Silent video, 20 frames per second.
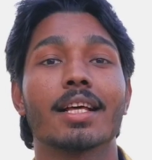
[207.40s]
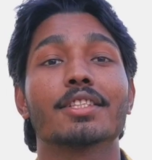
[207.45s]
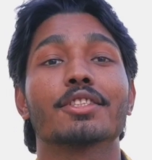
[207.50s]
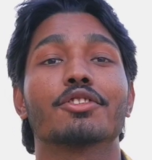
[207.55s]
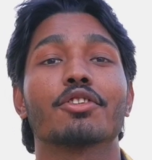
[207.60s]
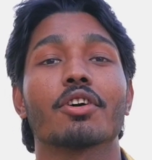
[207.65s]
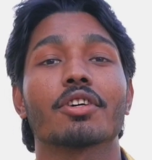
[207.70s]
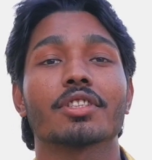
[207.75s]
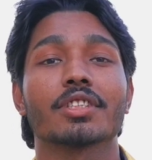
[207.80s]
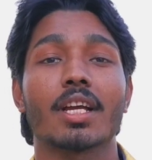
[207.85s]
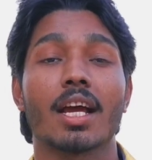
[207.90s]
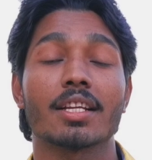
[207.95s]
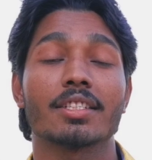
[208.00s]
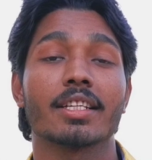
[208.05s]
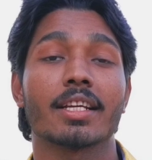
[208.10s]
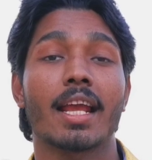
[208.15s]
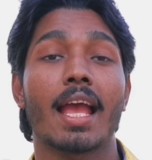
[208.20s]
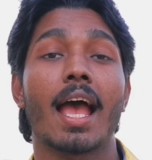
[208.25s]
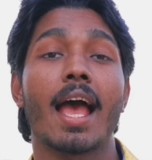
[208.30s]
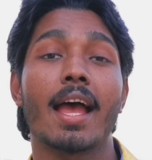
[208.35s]
Let's talk
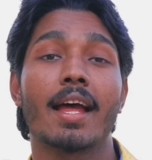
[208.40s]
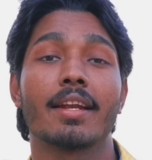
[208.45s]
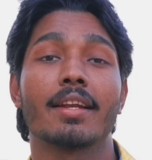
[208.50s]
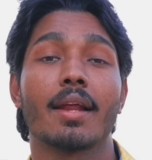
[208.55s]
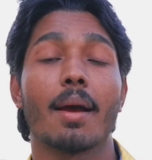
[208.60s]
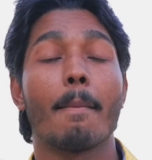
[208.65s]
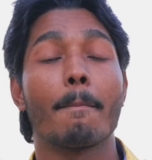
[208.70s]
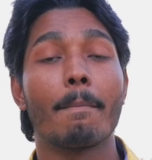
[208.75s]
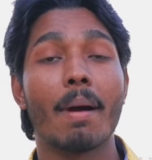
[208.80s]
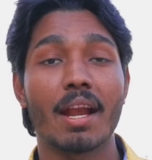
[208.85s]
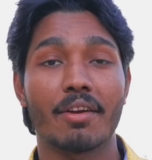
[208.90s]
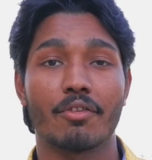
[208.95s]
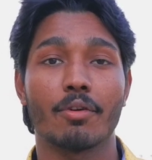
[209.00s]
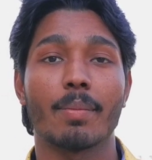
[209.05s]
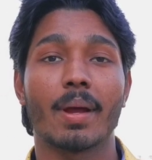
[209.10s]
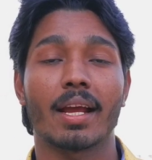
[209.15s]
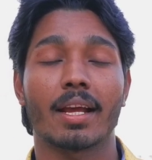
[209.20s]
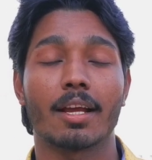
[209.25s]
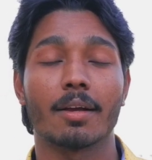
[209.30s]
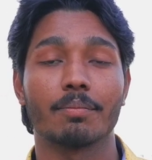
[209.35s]
charging and
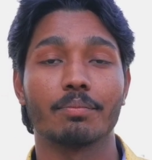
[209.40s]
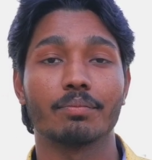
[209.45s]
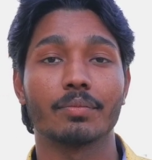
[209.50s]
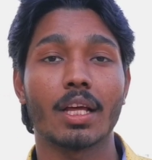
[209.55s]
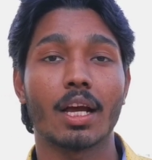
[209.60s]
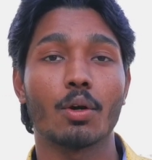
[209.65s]
battery backup.